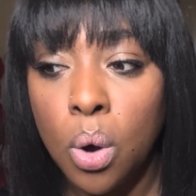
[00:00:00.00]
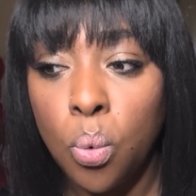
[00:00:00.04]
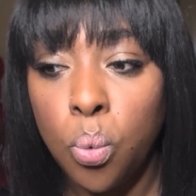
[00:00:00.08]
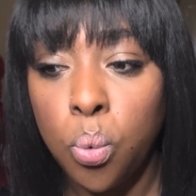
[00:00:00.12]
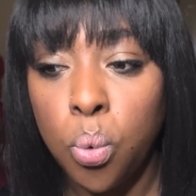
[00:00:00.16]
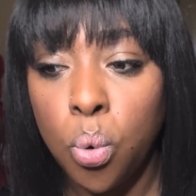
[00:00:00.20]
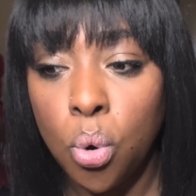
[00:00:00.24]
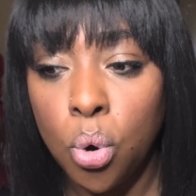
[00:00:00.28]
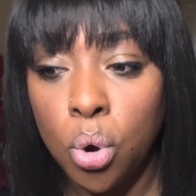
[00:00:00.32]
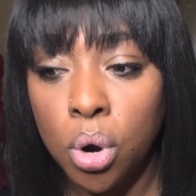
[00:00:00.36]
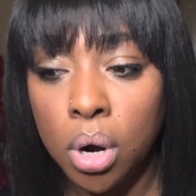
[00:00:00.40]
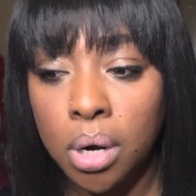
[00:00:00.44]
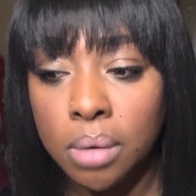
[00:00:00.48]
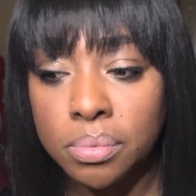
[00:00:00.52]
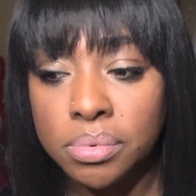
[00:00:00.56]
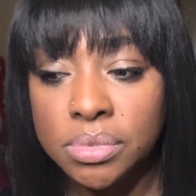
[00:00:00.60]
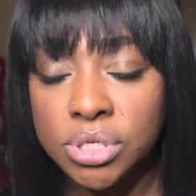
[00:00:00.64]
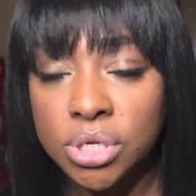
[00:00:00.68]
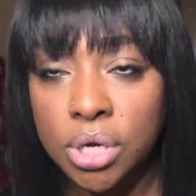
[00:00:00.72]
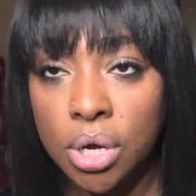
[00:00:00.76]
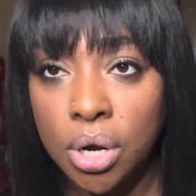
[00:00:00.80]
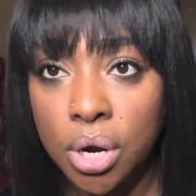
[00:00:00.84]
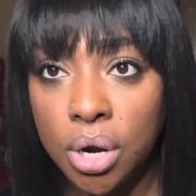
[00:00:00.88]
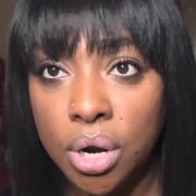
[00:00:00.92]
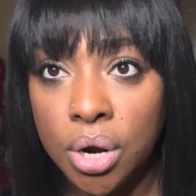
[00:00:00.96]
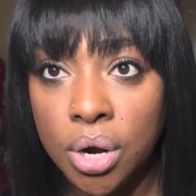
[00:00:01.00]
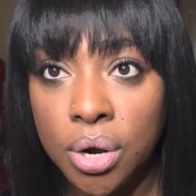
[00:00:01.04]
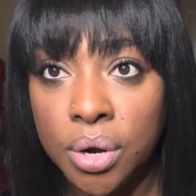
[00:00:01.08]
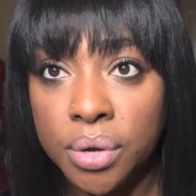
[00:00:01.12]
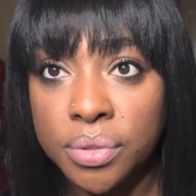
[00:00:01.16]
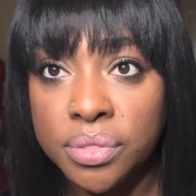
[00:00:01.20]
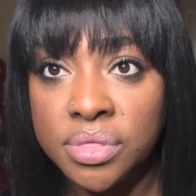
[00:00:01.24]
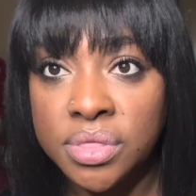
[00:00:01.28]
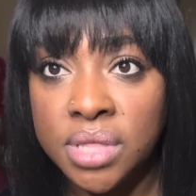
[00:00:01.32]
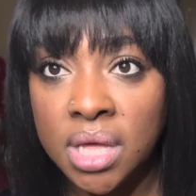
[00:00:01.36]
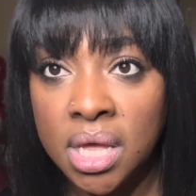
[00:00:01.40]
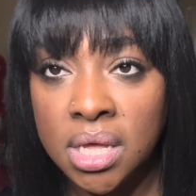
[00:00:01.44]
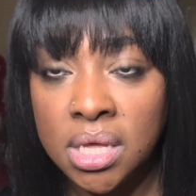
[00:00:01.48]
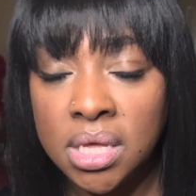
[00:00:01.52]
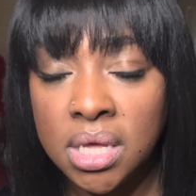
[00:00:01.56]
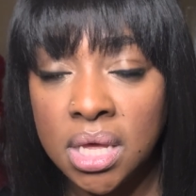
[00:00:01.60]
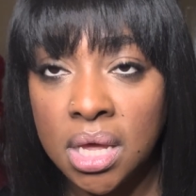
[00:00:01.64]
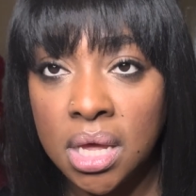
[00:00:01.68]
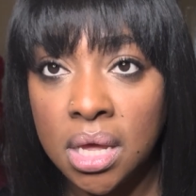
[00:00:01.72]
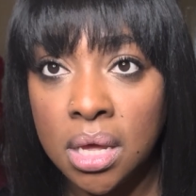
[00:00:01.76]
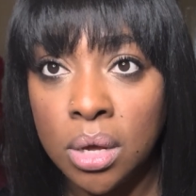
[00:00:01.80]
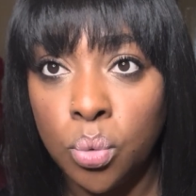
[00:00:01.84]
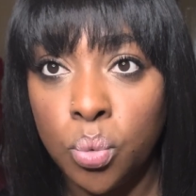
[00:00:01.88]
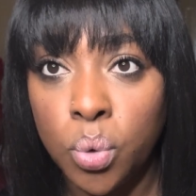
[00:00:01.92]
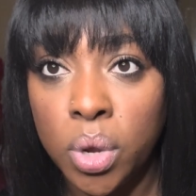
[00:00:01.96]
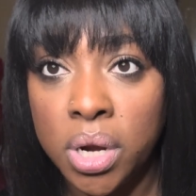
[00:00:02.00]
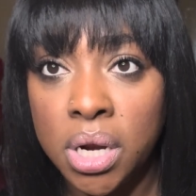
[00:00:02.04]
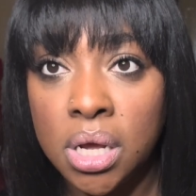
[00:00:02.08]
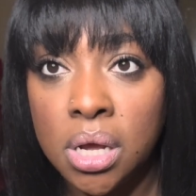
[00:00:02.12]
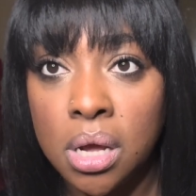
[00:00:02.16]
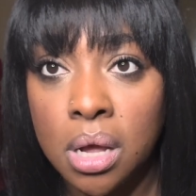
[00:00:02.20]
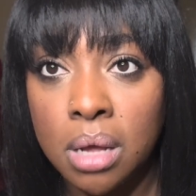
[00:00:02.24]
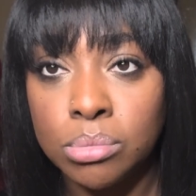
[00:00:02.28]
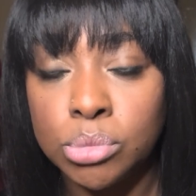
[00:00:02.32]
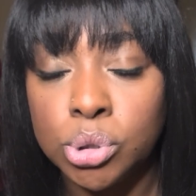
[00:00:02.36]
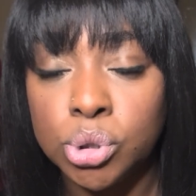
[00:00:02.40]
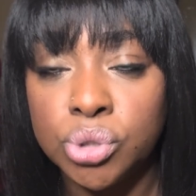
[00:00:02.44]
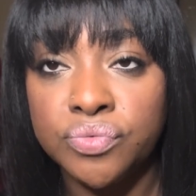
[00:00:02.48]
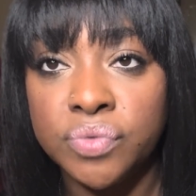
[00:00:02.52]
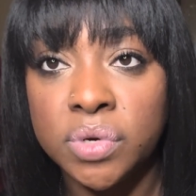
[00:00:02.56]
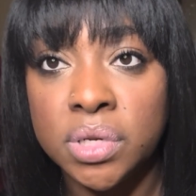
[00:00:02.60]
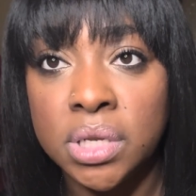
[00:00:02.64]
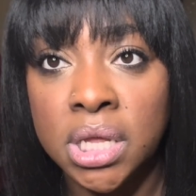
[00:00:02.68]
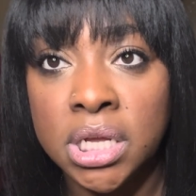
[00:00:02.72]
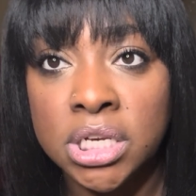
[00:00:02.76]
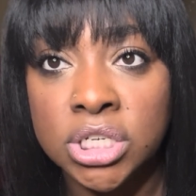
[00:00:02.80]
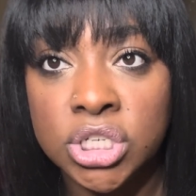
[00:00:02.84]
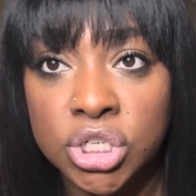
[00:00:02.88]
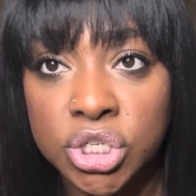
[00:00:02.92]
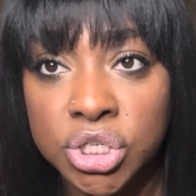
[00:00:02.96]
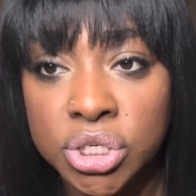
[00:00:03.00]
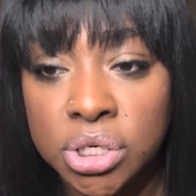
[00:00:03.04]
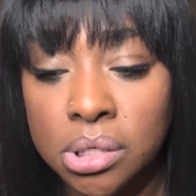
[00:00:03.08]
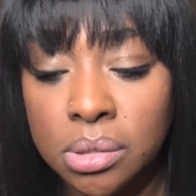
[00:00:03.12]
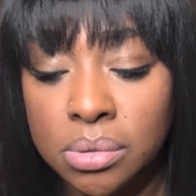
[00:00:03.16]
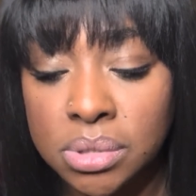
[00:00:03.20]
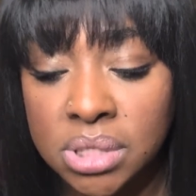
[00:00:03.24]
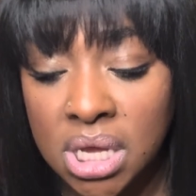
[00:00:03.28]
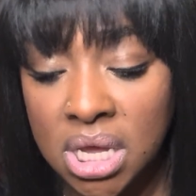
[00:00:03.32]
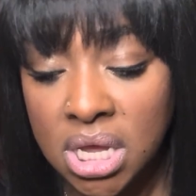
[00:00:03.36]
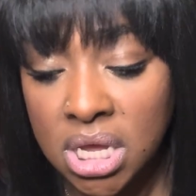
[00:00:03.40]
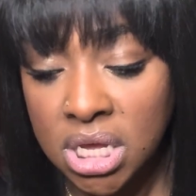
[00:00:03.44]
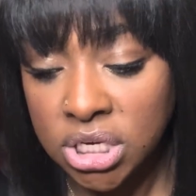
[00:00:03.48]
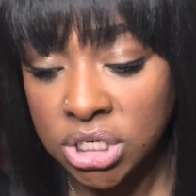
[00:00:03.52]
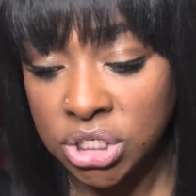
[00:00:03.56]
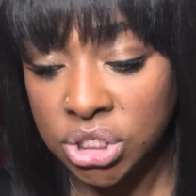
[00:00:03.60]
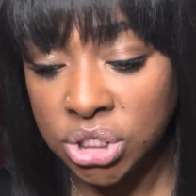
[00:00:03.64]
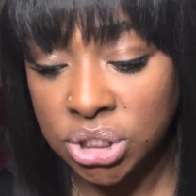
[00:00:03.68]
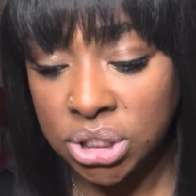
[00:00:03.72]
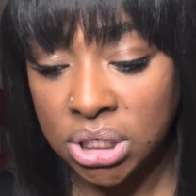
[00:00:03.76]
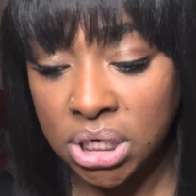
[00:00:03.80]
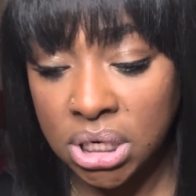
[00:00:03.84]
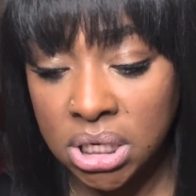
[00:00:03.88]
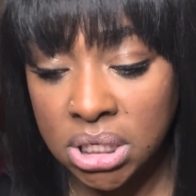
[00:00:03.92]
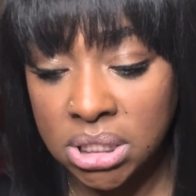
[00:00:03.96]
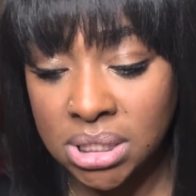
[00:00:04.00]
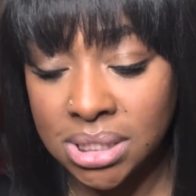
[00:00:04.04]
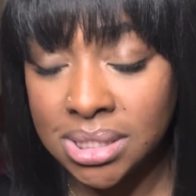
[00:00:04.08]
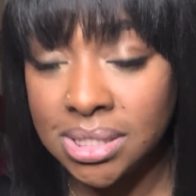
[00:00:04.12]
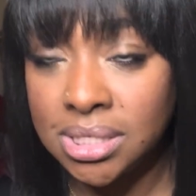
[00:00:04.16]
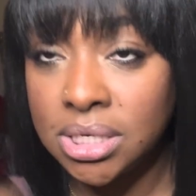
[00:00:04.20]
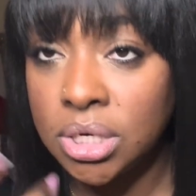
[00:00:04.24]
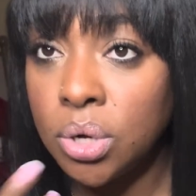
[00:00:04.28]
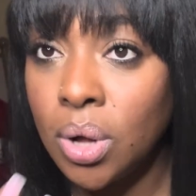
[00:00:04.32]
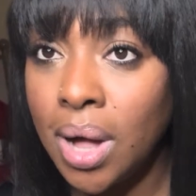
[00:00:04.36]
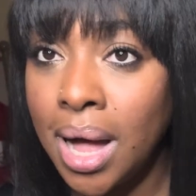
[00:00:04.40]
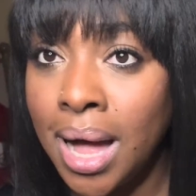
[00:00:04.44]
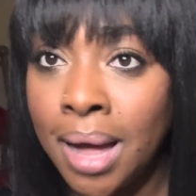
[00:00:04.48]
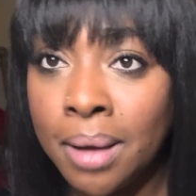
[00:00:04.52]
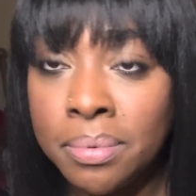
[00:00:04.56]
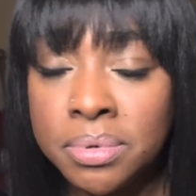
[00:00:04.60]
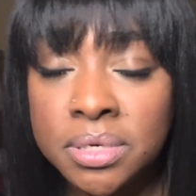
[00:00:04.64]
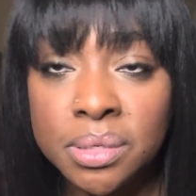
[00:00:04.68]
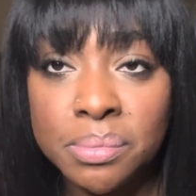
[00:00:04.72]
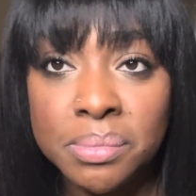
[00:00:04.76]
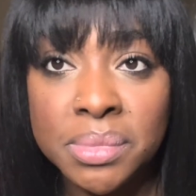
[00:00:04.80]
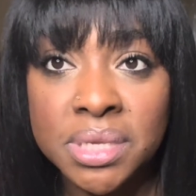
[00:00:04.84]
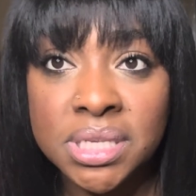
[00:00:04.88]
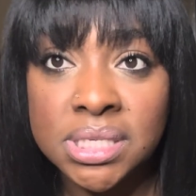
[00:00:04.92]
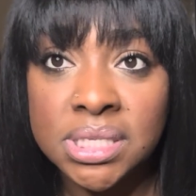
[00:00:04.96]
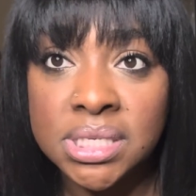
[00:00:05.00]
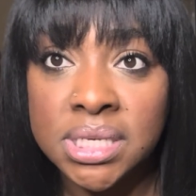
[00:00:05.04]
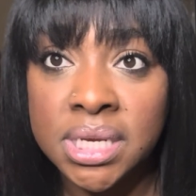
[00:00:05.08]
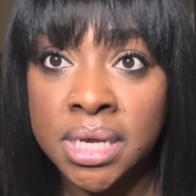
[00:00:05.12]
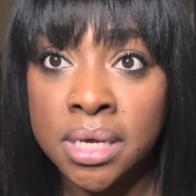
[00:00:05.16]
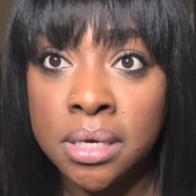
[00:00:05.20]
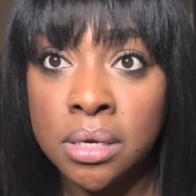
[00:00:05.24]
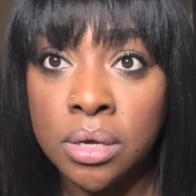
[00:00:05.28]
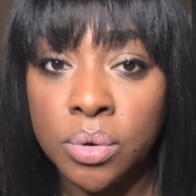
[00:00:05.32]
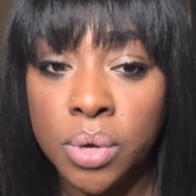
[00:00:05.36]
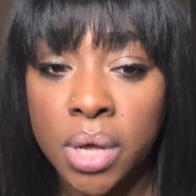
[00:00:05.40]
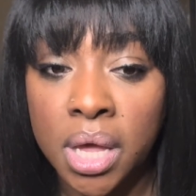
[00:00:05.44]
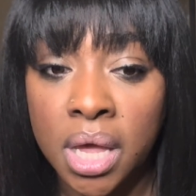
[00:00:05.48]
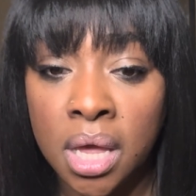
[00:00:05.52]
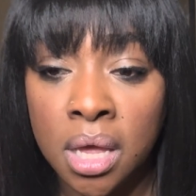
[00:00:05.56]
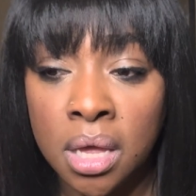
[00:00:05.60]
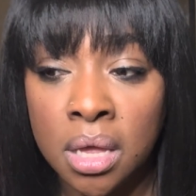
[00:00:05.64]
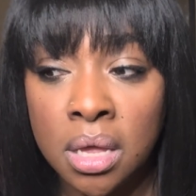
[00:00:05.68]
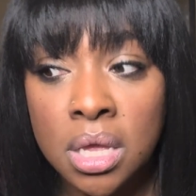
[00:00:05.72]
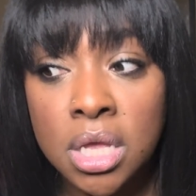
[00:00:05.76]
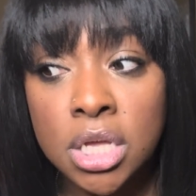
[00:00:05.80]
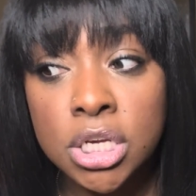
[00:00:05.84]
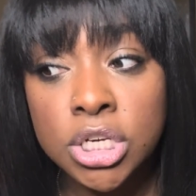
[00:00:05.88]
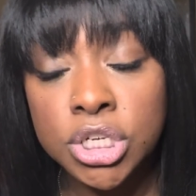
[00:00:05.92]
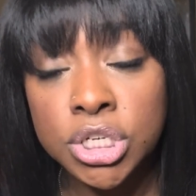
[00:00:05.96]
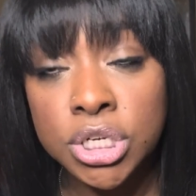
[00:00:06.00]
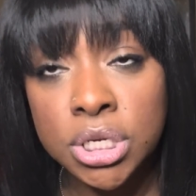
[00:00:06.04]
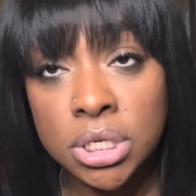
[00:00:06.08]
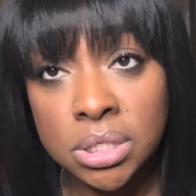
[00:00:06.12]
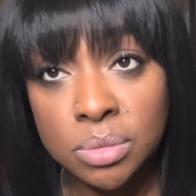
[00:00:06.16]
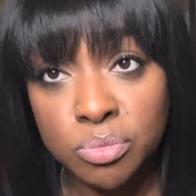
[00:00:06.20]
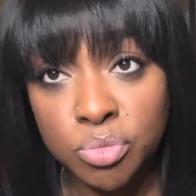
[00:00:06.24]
warped her thinking when it comes to relationships. She's still optimistic, okay? She's